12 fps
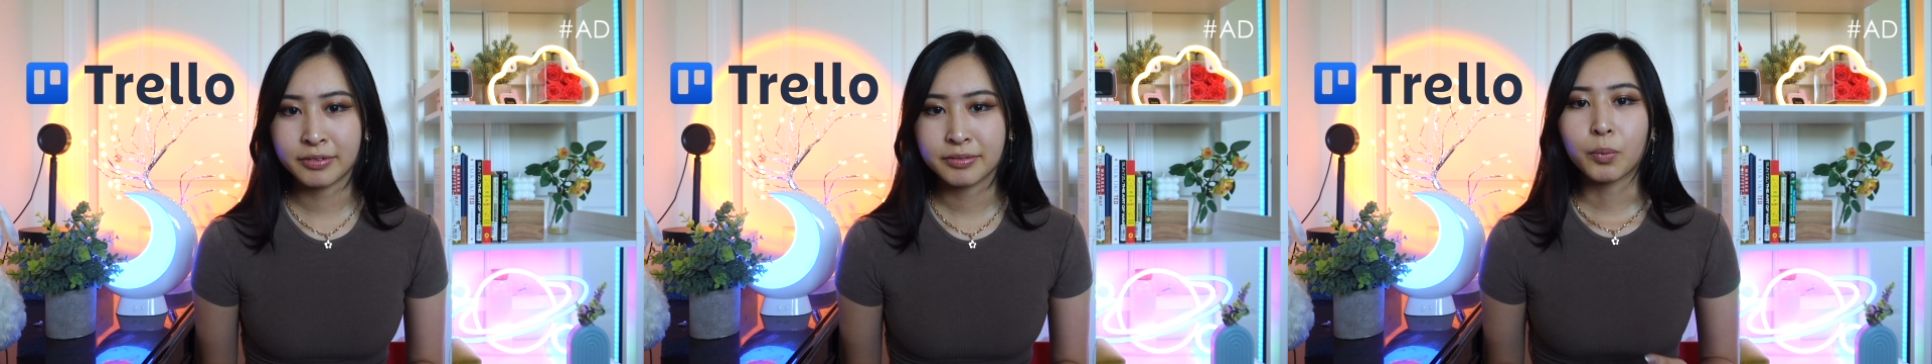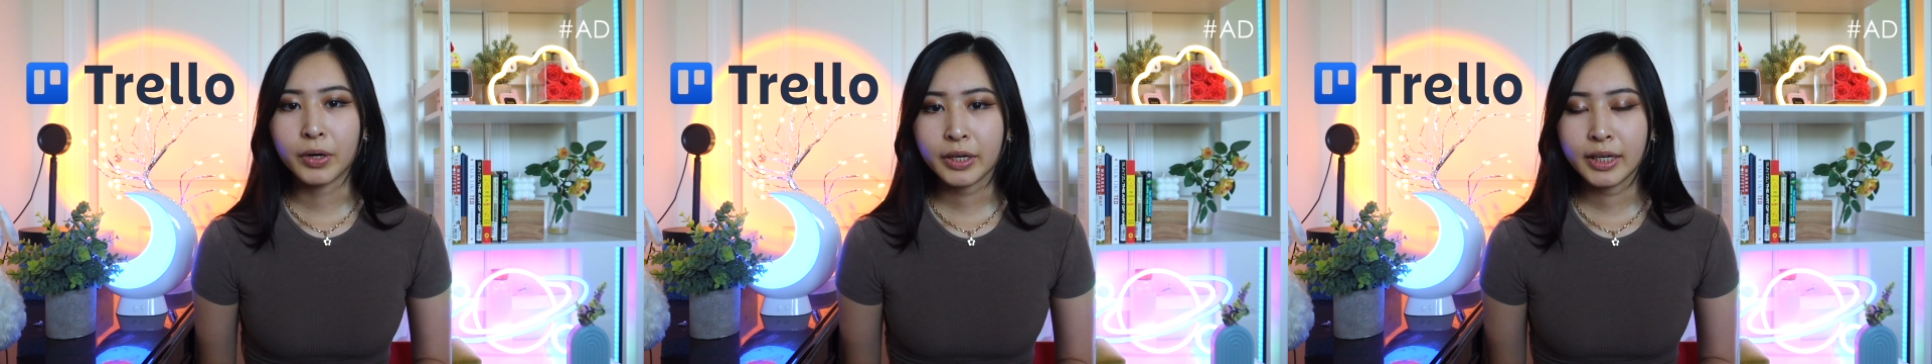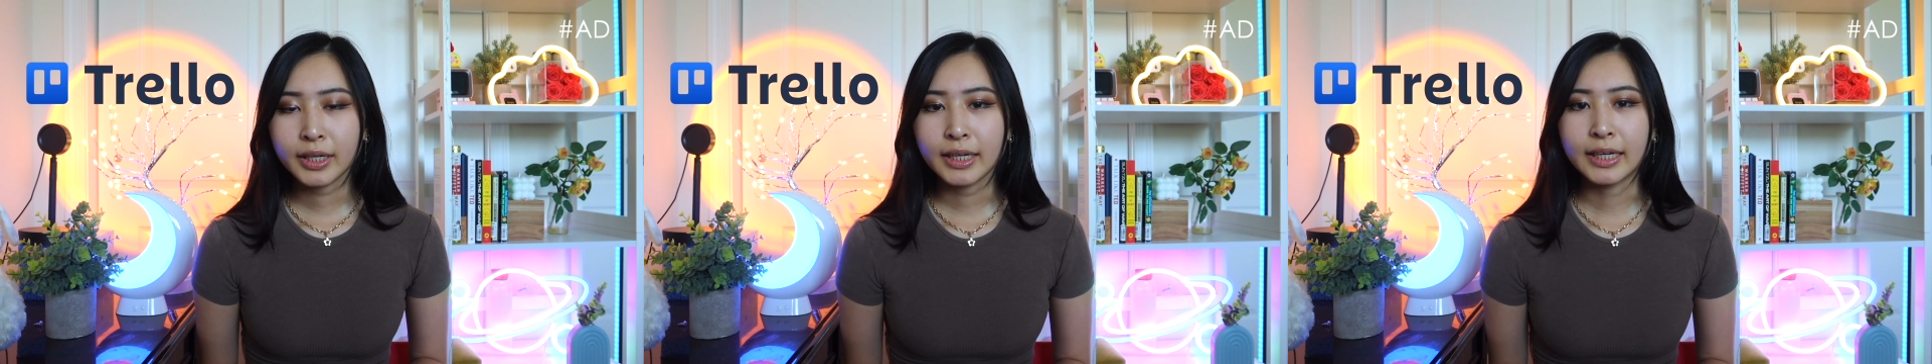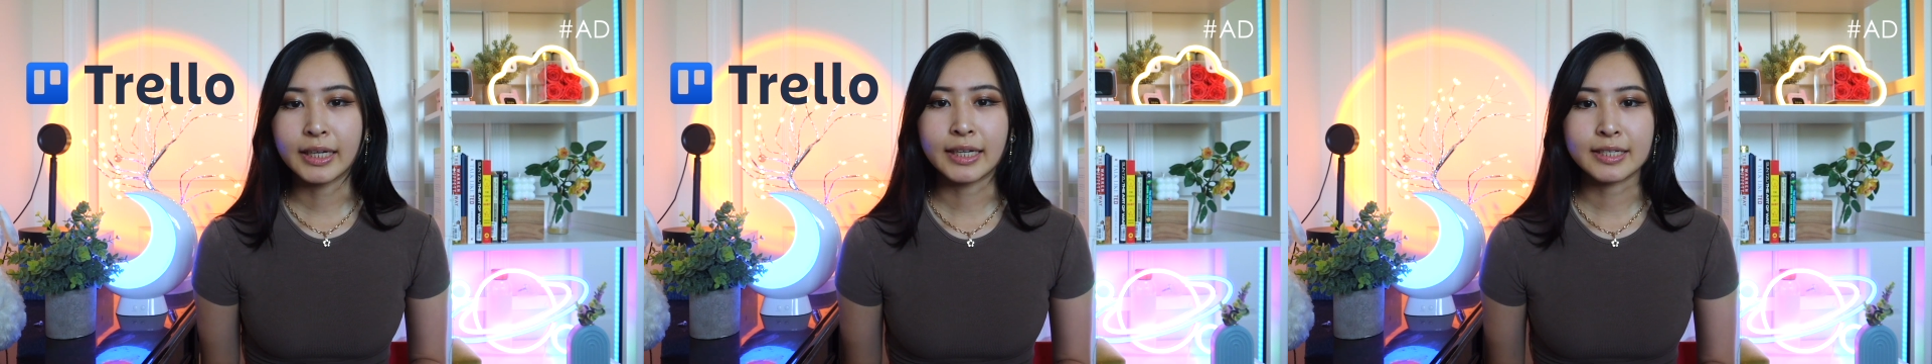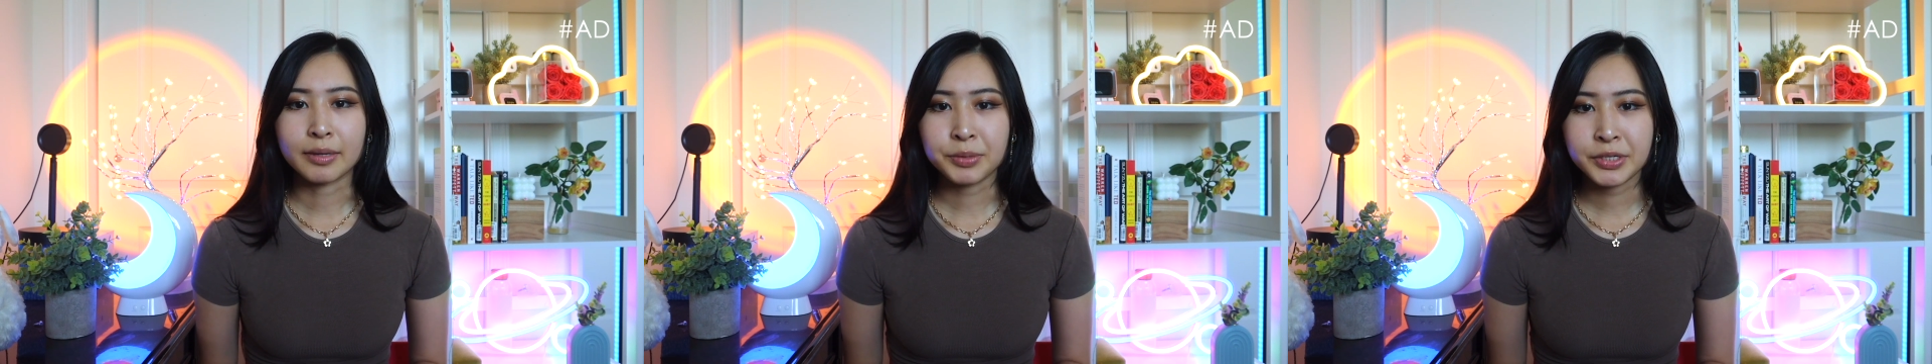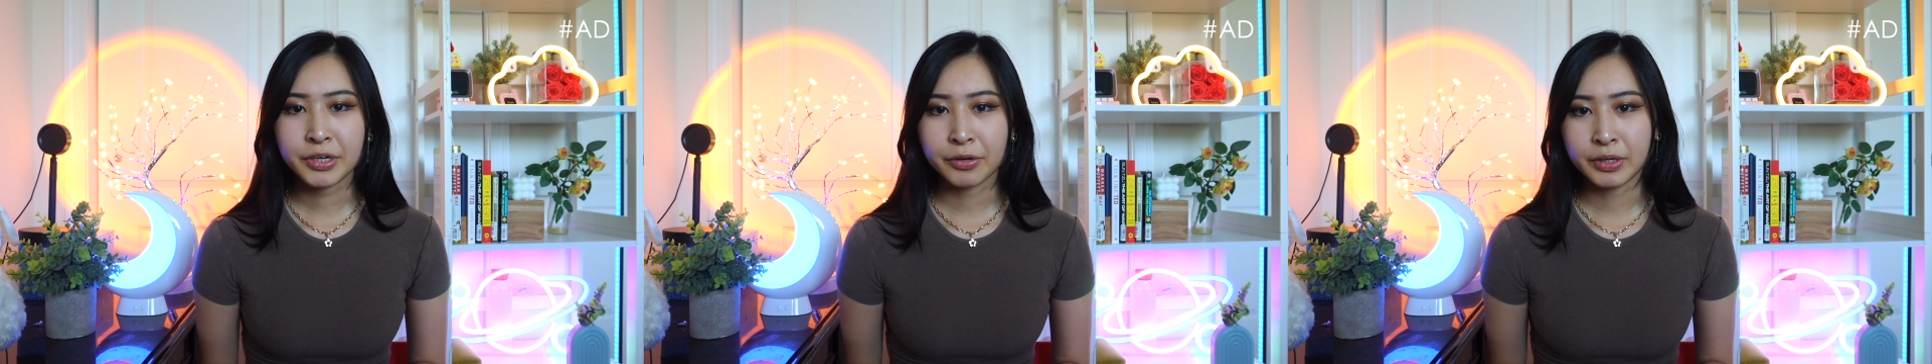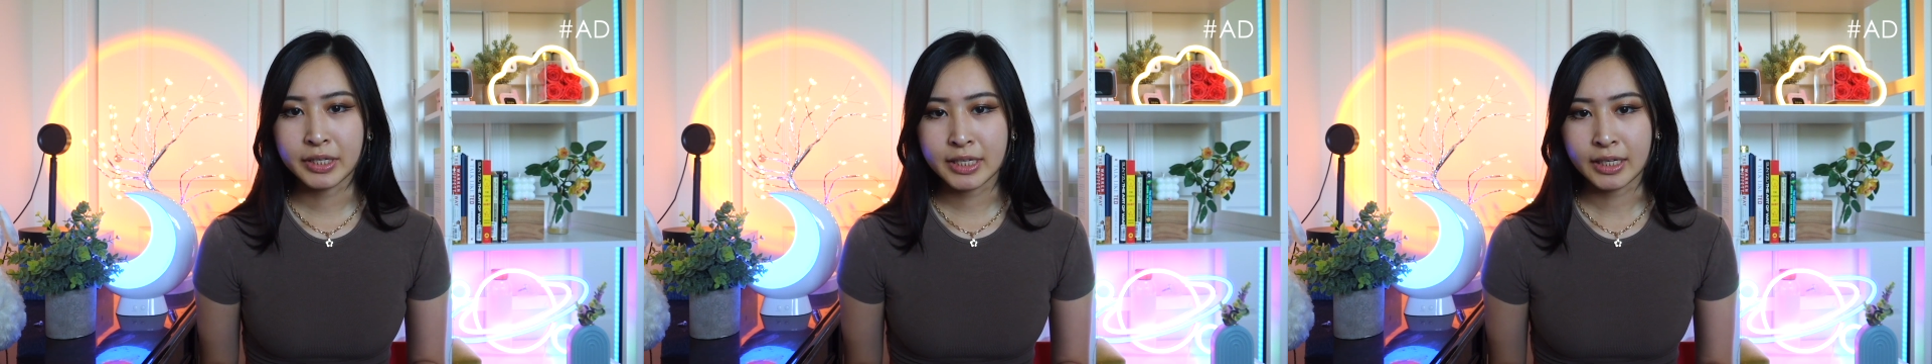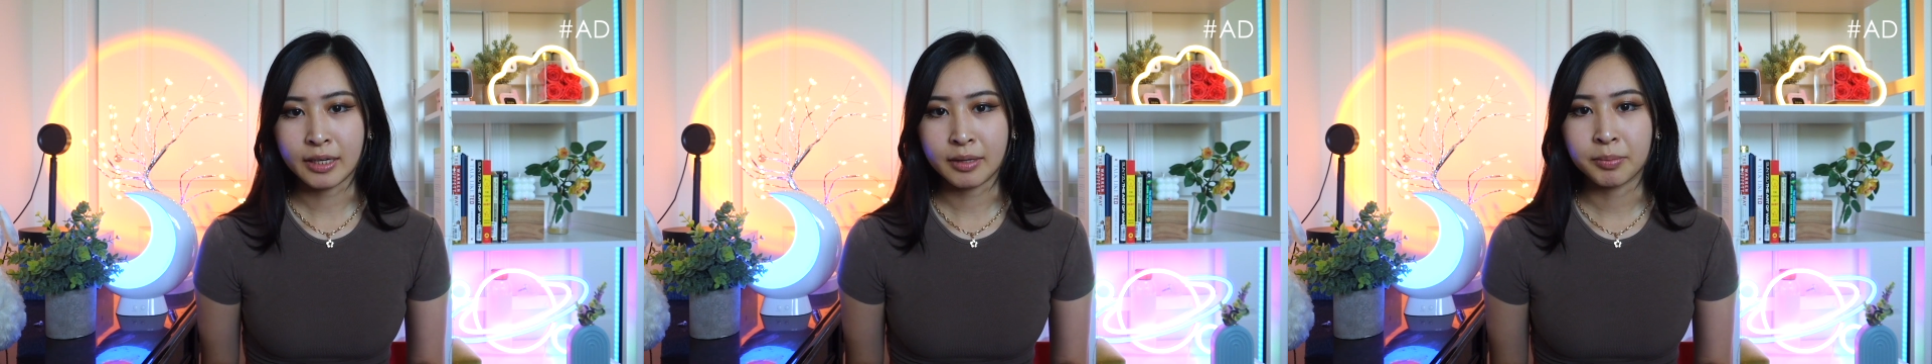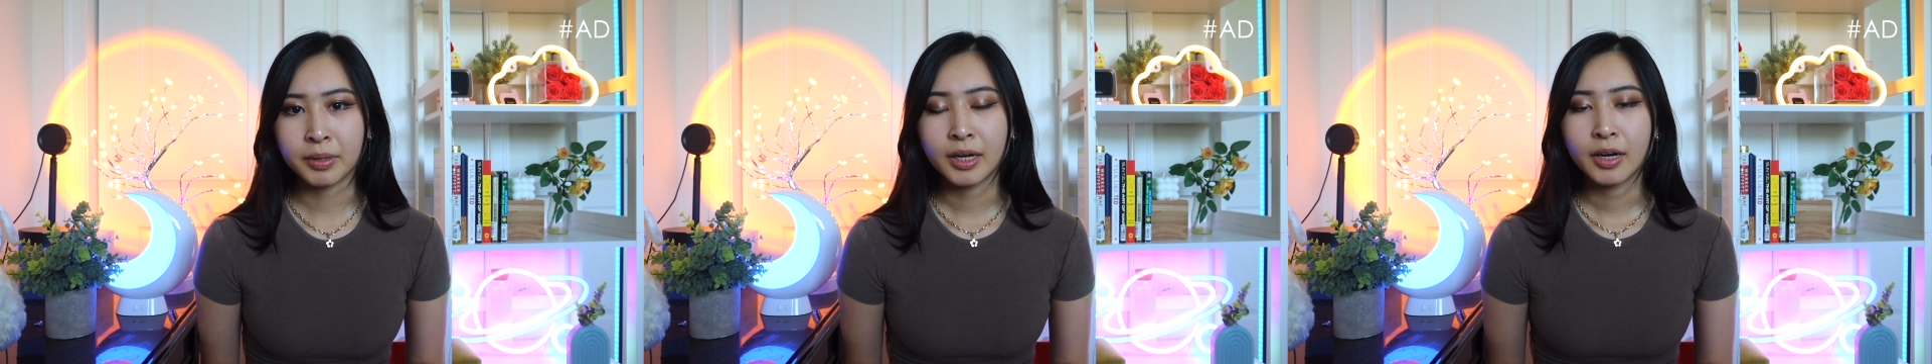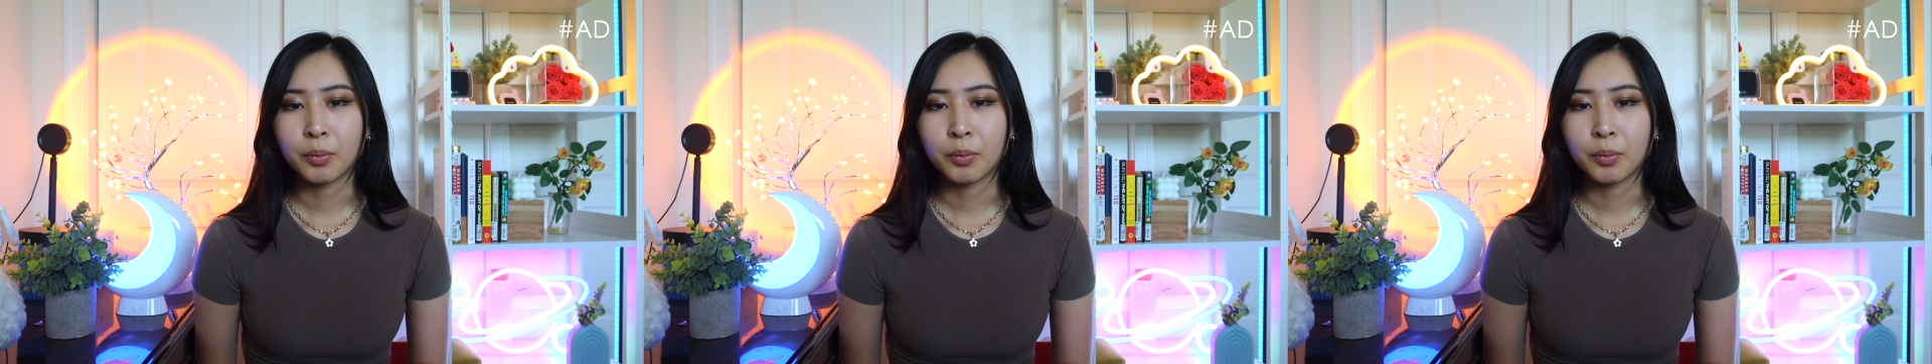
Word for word: Working in a cybersecurity team,